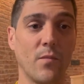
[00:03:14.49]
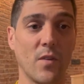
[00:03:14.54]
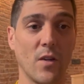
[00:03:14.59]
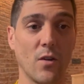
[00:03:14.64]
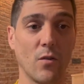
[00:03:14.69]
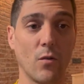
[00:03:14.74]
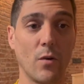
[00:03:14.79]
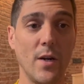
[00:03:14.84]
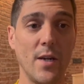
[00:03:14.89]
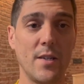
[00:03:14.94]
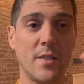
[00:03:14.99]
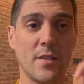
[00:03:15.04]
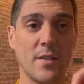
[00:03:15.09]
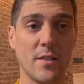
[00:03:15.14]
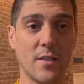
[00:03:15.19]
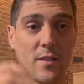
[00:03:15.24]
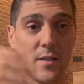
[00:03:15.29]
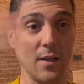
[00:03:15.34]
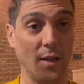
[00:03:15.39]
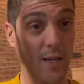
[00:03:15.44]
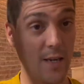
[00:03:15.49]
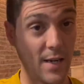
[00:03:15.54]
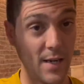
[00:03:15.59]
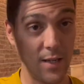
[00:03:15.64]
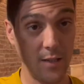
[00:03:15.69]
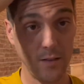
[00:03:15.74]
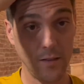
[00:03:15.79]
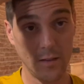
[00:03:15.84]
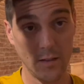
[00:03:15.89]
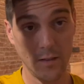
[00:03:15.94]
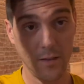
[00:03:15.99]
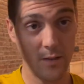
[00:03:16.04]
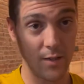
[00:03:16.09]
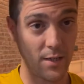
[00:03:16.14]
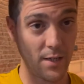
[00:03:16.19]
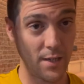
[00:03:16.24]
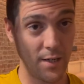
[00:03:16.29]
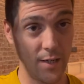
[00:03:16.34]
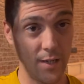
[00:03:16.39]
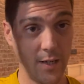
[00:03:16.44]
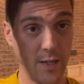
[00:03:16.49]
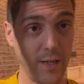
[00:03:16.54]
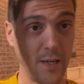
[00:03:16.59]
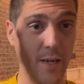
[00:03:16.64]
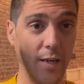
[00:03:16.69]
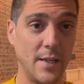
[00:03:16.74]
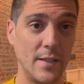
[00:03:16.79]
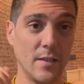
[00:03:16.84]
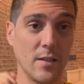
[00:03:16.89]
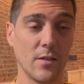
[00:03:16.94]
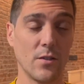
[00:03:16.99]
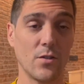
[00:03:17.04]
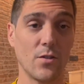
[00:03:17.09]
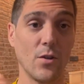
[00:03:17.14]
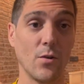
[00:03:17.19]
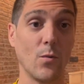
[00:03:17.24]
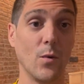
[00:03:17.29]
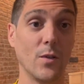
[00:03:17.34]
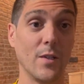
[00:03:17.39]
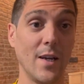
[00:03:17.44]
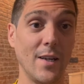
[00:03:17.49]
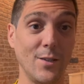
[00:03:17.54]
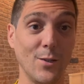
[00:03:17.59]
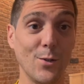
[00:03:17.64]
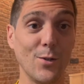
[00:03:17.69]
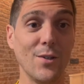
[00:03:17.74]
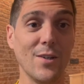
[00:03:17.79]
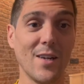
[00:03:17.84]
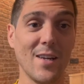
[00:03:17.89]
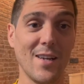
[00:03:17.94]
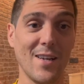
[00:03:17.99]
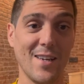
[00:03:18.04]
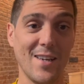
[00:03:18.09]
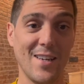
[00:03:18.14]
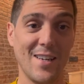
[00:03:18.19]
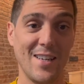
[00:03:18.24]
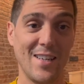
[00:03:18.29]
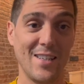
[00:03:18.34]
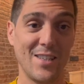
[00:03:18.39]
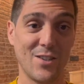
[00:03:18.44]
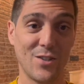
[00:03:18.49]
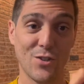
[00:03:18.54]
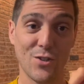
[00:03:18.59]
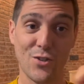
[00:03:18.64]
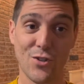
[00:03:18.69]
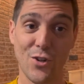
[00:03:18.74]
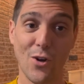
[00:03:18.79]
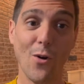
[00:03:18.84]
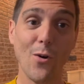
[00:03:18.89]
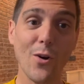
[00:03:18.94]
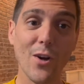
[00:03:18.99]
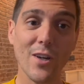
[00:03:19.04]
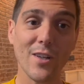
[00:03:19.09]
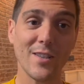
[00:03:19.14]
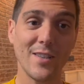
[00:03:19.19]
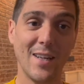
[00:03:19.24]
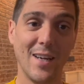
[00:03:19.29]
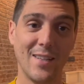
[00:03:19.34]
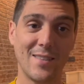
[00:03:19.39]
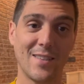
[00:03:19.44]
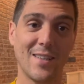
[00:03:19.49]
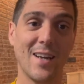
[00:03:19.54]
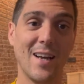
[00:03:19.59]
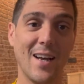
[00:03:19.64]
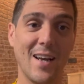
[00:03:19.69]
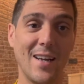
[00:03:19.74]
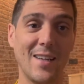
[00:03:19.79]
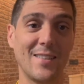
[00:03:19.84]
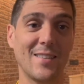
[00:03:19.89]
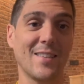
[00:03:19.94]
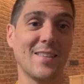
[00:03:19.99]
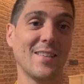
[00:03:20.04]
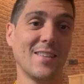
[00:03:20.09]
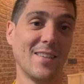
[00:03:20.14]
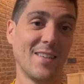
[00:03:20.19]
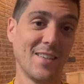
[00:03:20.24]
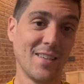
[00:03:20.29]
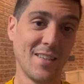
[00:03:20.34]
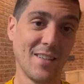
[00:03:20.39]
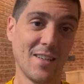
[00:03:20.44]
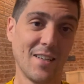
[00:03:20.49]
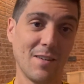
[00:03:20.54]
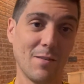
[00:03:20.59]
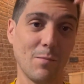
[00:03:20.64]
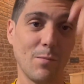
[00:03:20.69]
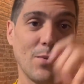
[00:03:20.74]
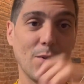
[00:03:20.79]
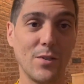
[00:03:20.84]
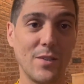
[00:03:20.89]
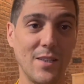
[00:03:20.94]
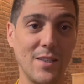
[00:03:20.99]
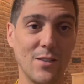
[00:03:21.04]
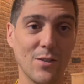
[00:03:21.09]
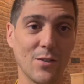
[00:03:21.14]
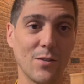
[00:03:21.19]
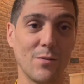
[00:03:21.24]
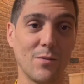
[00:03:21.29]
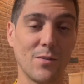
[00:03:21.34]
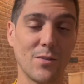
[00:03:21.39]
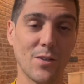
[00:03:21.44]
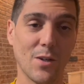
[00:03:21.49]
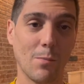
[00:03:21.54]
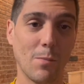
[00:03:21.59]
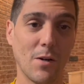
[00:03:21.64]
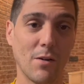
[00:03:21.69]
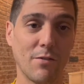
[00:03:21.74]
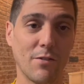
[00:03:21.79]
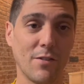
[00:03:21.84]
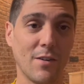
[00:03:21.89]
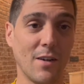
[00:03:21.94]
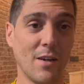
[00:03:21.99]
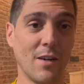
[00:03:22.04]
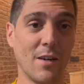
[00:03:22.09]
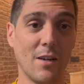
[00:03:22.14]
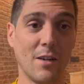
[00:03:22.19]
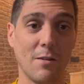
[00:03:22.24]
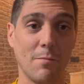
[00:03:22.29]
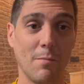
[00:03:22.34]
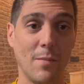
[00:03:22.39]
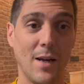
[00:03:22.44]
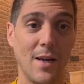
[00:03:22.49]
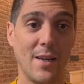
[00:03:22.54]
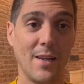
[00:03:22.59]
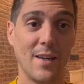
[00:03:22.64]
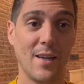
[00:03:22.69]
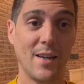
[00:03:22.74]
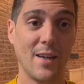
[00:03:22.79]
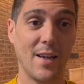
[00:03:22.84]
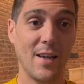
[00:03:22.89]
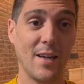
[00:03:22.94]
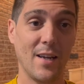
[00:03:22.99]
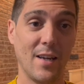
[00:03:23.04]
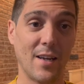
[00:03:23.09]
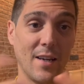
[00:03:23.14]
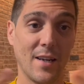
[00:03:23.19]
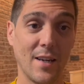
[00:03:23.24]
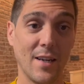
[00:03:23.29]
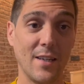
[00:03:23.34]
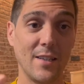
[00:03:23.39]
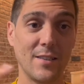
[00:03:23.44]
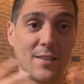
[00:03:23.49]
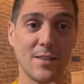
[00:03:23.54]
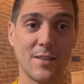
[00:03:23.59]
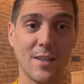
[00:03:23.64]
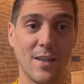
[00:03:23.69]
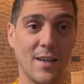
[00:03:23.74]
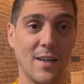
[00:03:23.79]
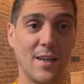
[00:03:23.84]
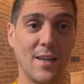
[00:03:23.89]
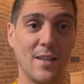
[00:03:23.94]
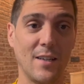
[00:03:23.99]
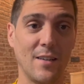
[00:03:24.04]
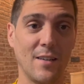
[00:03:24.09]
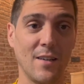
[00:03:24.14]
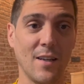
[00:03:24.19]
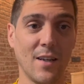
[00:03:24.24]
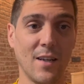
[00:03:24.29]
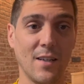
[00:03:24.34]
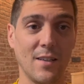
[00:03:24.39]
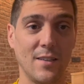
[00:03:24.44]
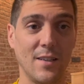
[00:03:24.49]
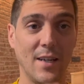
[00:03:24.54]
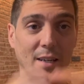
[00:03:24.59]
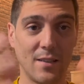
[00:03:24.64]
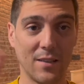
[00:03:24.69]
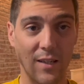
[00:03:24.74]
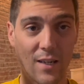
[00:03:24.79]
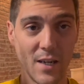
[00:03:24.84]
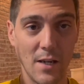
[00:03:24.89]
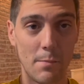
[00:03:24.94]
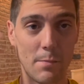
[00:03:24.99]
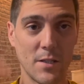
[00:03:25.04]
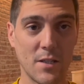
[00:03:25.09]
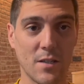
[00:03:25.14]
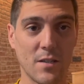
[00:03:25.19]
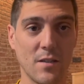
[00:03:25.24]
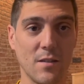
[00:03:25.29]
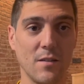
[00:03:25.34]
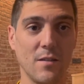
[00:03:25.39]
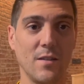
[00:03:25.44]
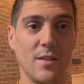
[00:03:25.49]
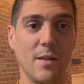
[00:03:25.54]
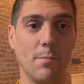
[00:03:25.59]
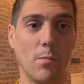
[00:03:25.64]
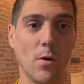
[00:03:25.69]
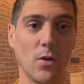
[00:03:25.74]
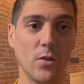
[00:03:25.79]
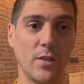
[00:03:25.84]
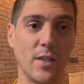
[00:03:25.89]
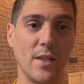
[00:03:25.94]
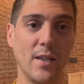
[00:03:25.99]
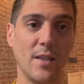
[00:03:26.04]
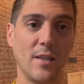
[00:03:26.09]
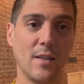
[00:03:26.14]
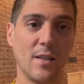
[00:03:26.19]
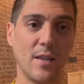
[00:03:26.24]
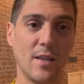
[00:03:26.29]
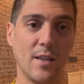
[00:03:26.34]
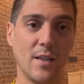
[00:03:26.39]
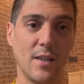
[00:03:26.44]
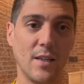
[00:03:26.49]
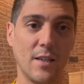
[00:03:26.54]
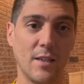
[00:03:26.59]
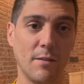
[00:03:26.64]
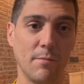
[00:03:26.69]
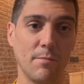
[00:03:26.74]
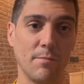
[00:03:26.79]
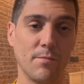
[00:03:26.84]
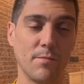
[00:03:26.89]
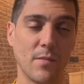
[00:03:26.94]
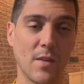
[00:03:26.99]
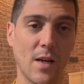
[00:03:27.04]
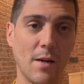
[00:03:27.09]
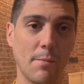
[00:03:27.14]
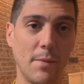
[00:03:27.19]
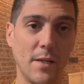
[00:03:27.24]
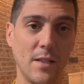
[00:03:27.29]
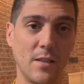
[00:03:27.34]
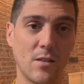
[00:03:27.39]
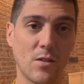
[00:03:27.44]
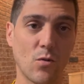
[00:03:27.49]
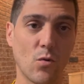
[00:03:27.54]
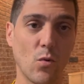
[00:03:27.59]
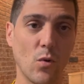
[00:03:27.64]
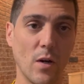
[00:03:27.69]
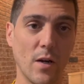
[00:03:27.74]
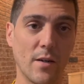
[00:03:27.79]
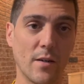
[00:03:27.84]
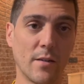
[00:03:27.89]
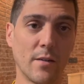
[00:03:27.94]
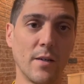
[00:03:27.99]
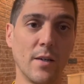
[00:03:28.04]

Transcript: wrists and head. So what I do is soak that hat, put it on top of my head, and that keeps the body a bit cooler.